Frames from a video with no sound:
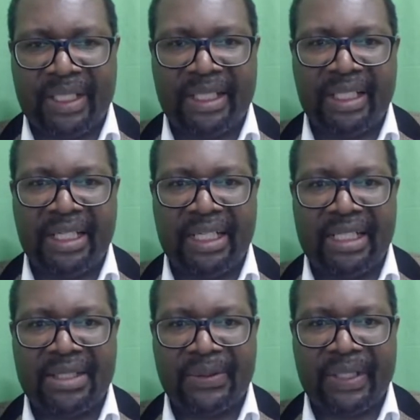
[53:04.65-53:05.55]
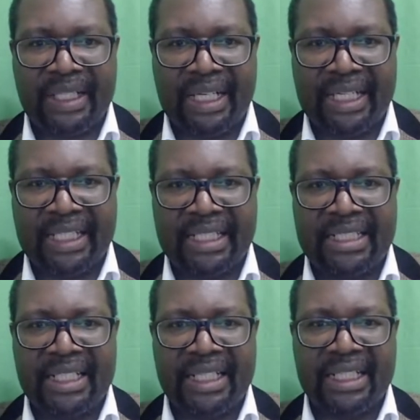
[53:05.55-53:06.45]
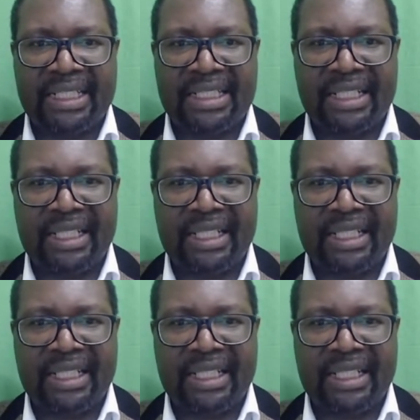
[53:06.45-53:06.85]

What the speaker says: a nurse or an architect,